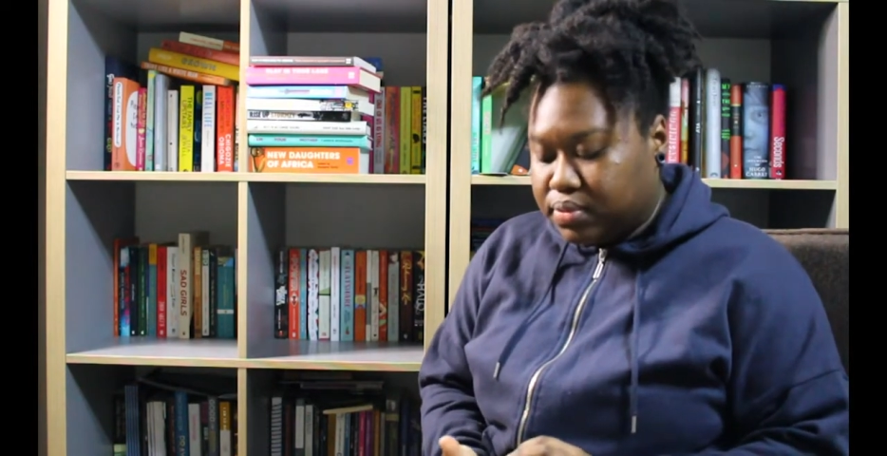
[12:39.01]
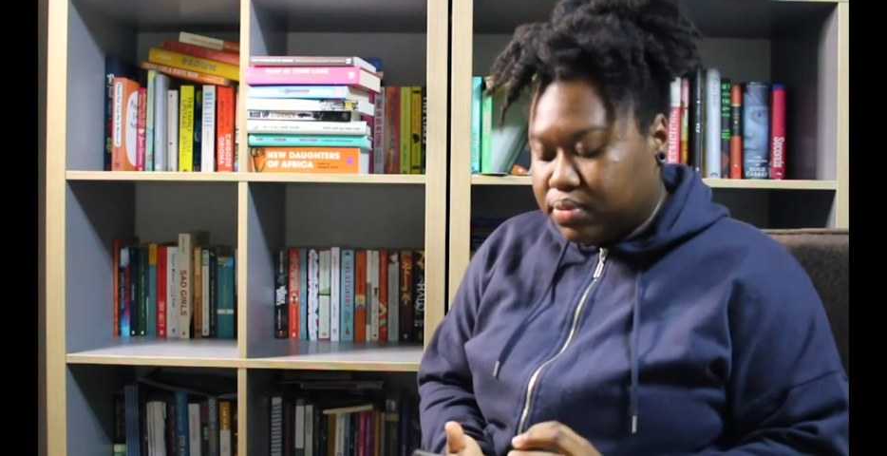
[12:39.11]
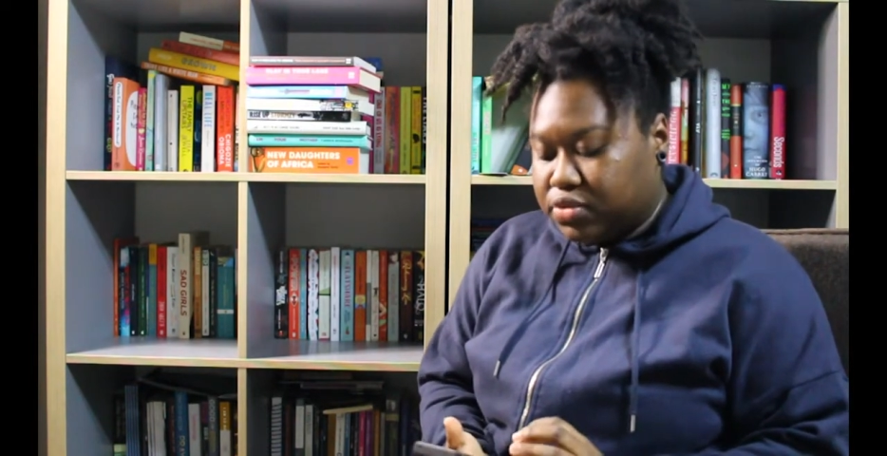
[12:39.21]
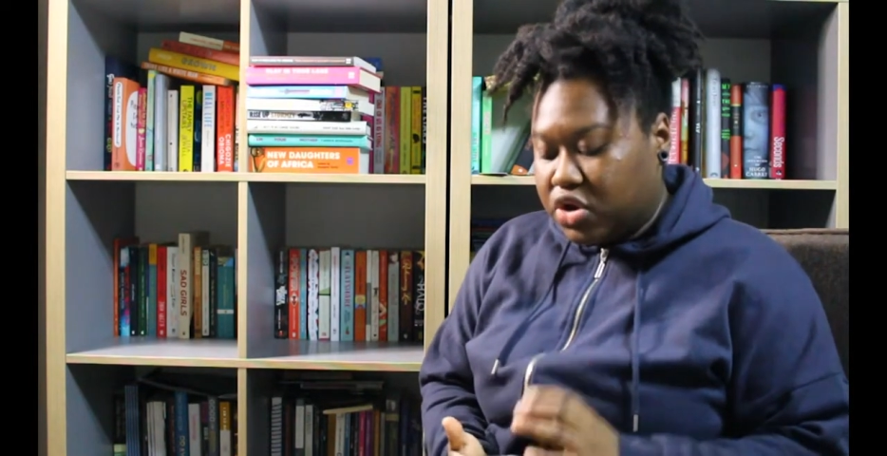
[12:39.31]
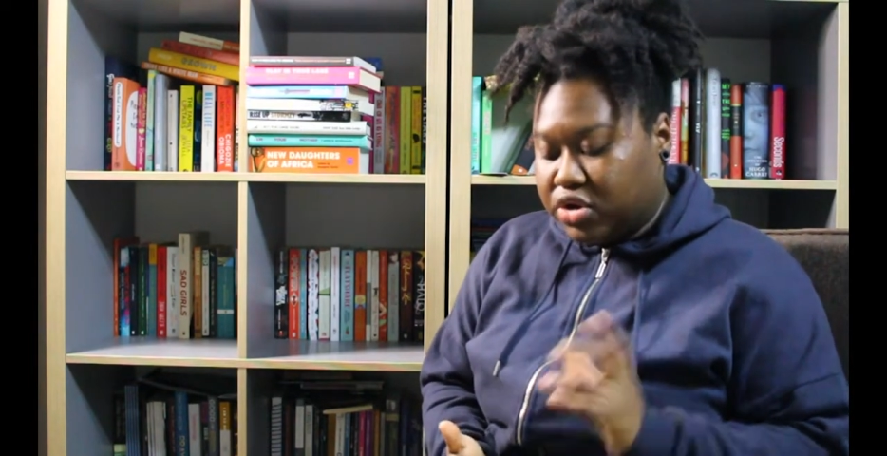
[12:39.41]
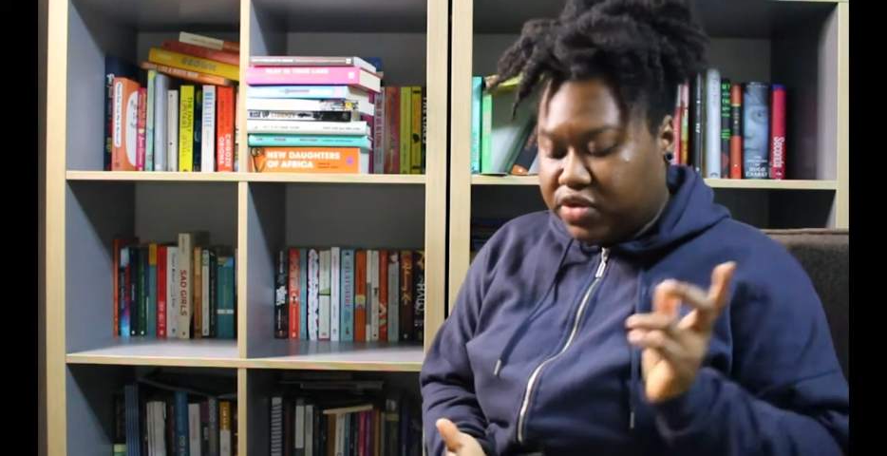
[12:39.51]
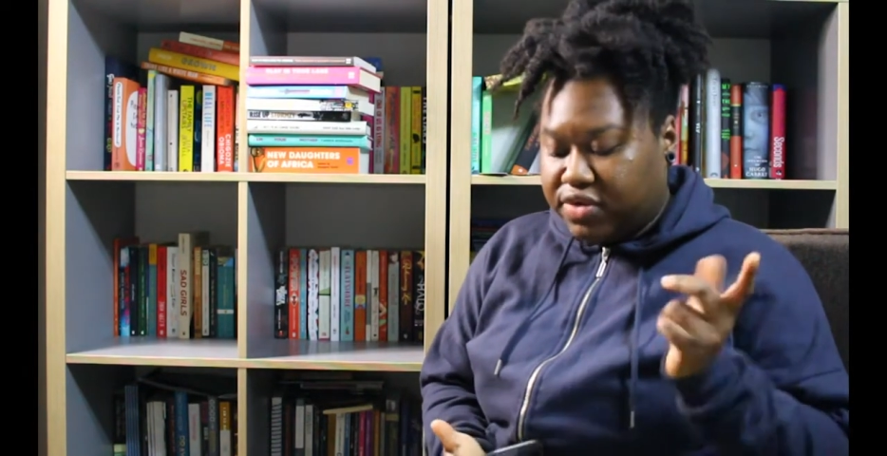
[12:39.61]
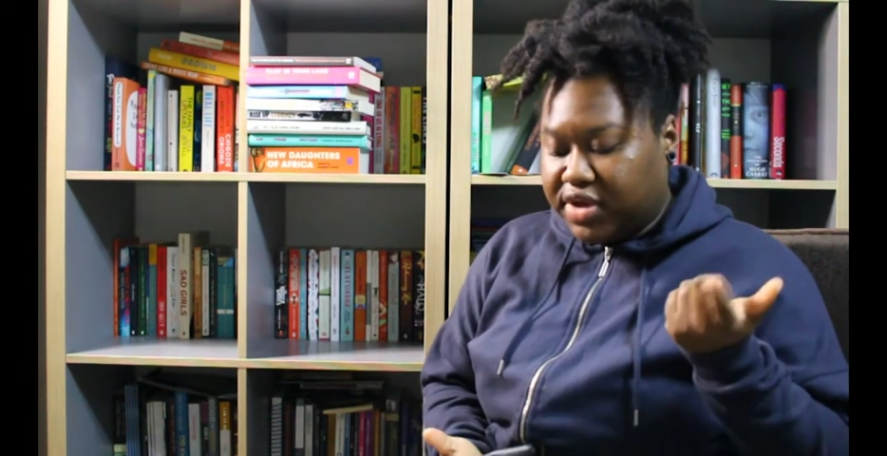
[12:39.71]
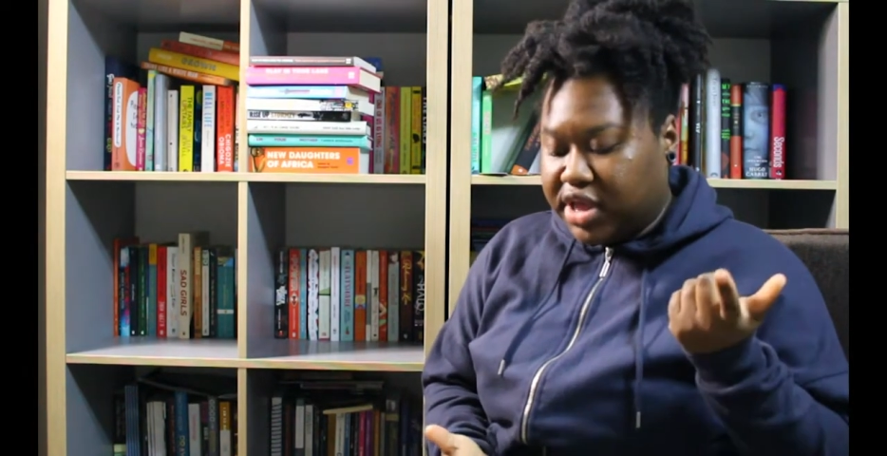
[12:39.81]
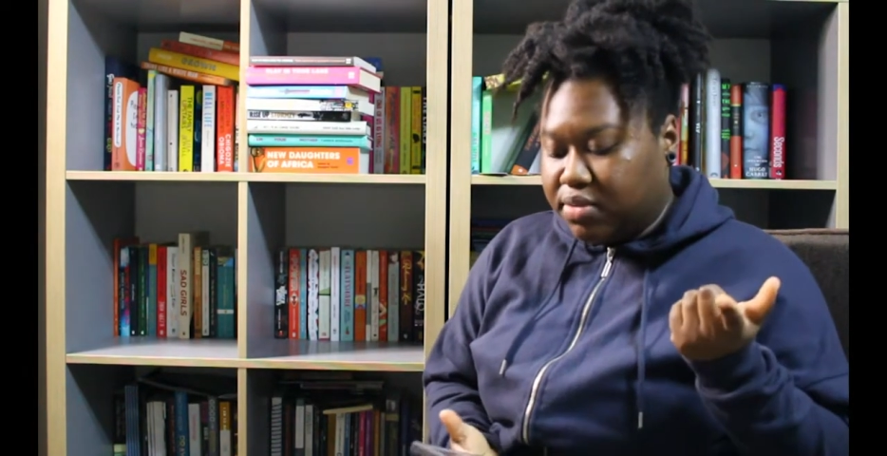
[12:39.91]
Sorry,
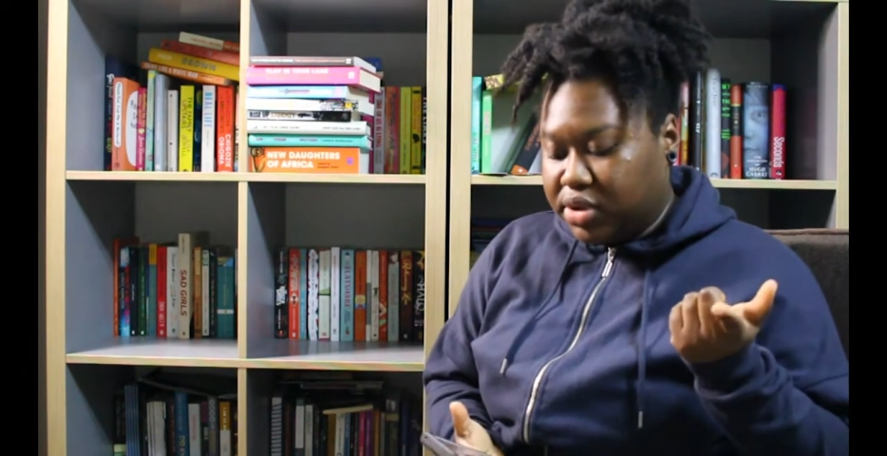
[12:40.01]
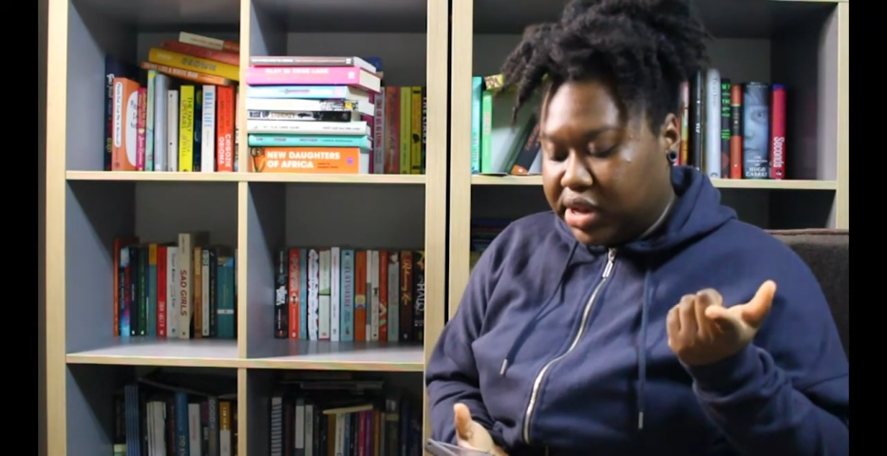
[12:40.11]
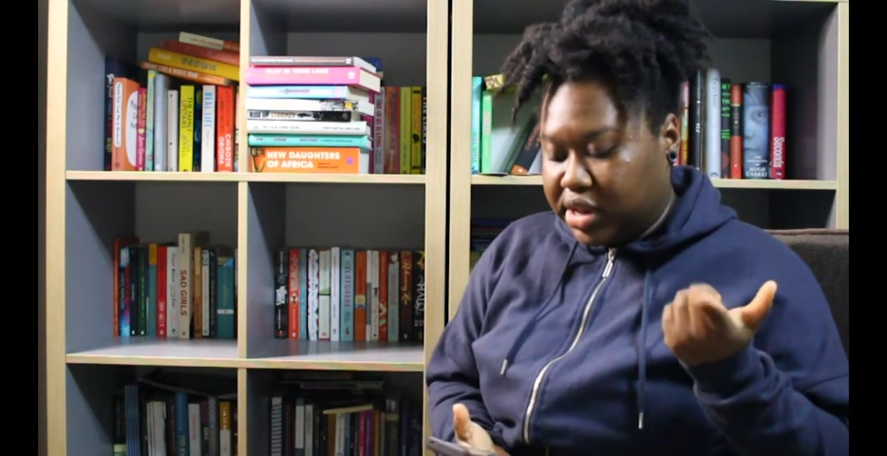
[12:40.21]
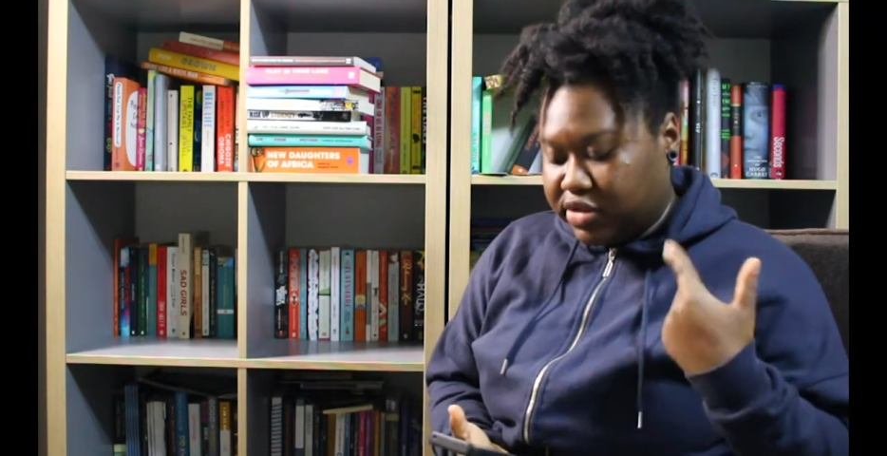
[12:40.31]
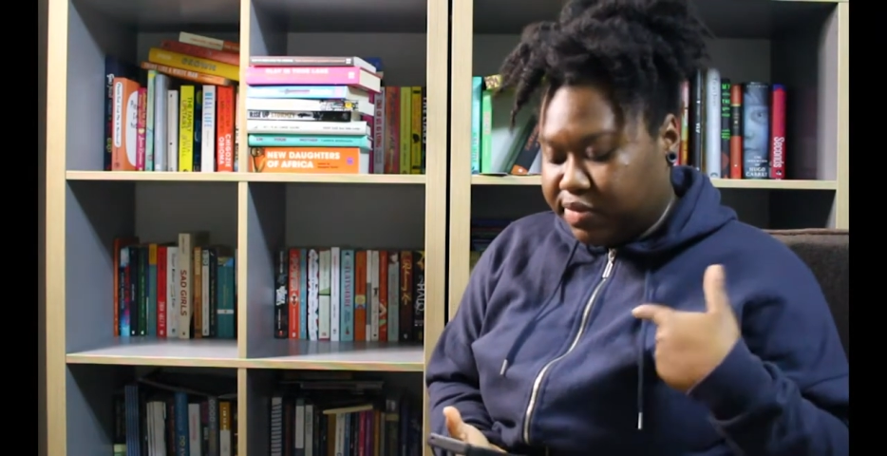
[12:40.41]
if I keep looking down,